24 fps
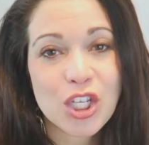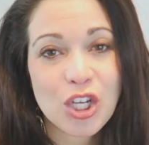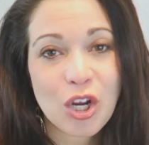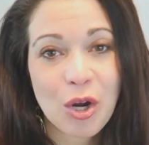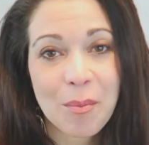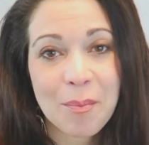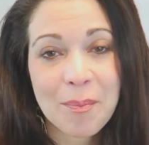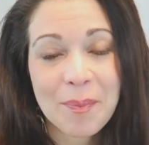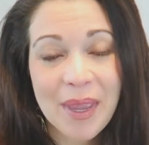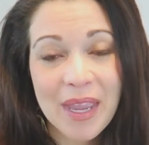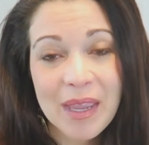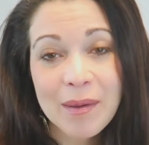
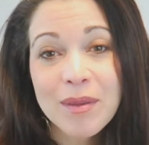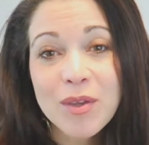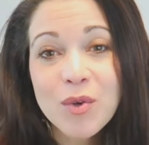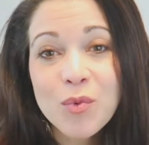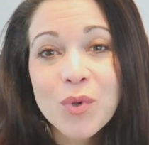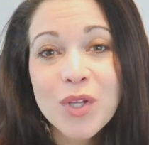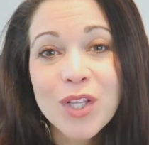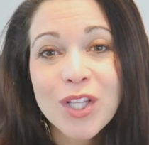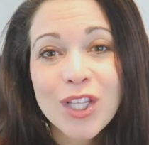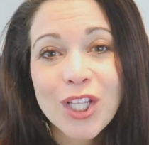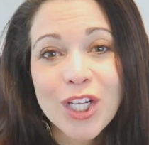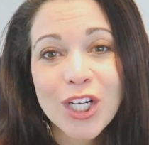Your baby
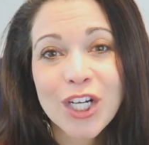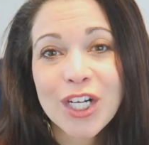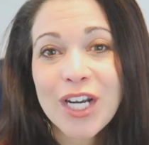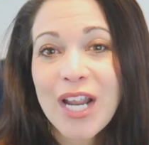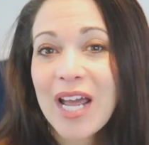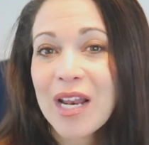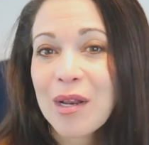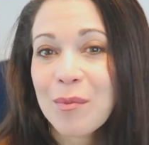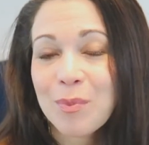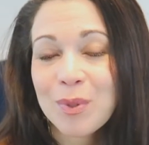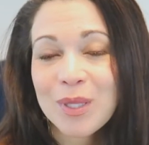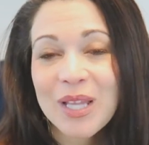will learn
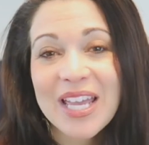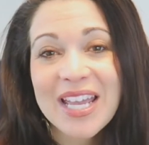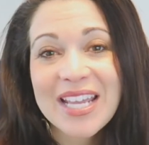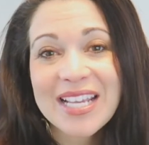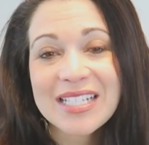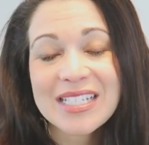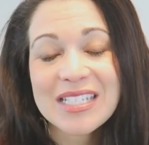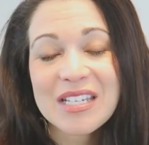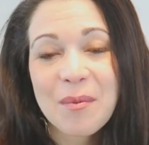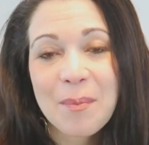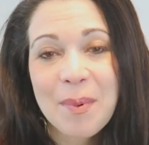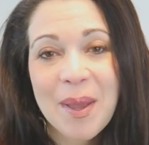how to play
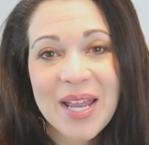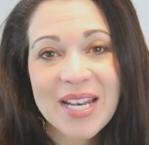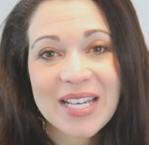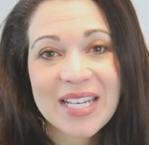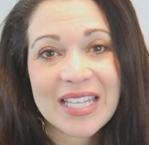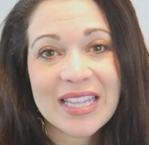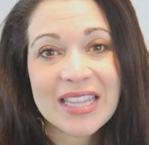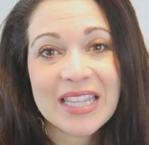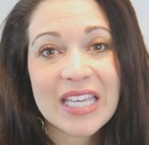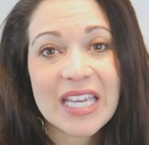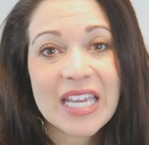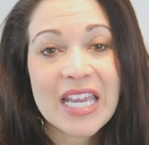
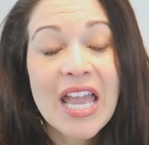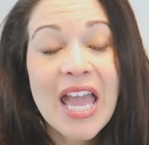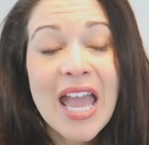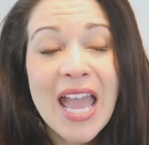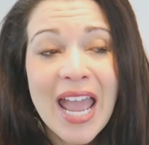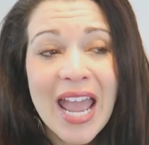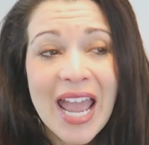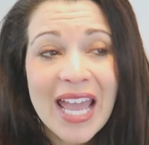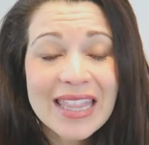independently,